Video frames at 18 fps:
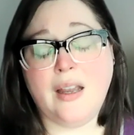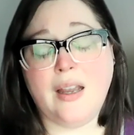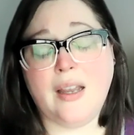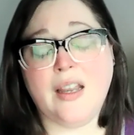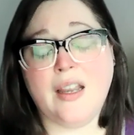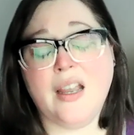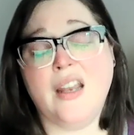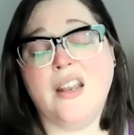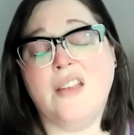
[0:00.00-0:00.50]

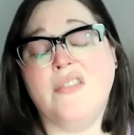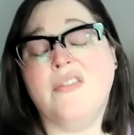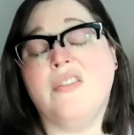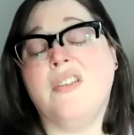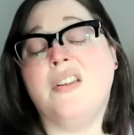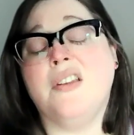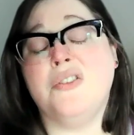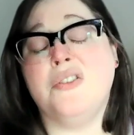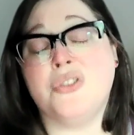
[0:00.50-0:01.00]
I kind
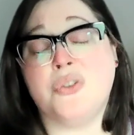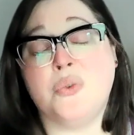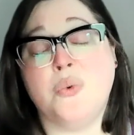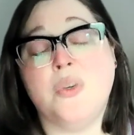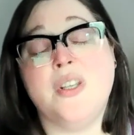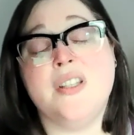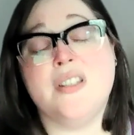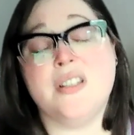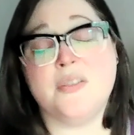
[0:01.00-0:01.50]
of
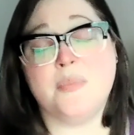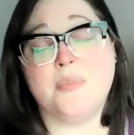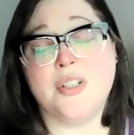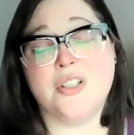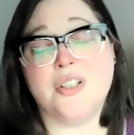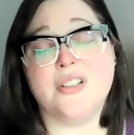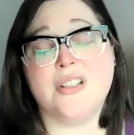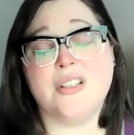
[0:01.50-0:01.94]
squeezed as much